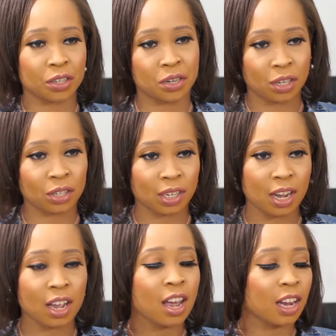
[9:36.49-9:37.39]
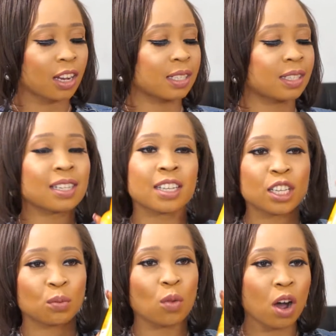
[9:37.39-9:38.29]
conditioner because this
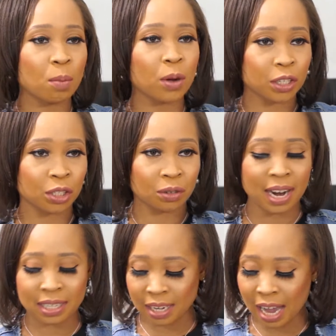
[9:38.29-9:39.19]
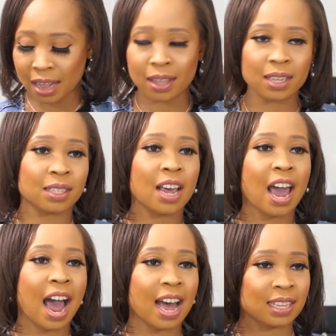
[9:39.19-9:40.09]
is more moisturizing and this
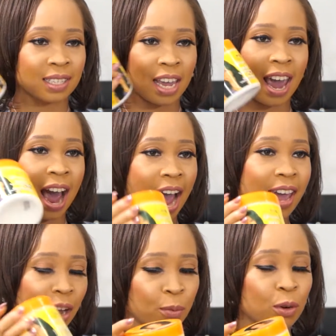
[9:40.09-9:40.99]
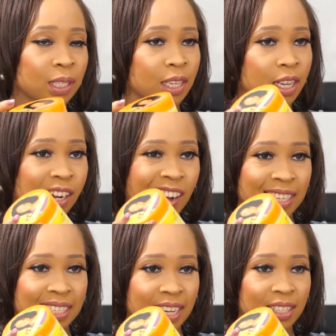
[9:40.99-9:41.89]
has a higher protein
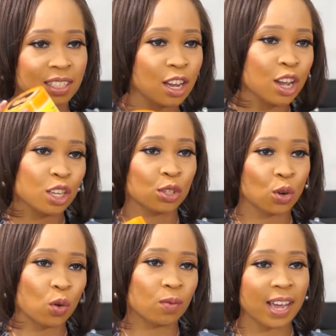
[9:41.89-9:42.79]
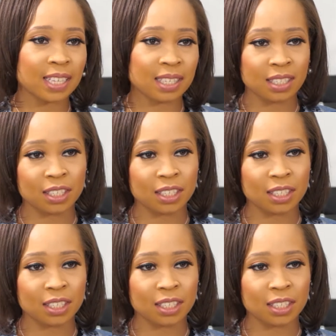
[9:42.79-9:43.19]
content. So that's the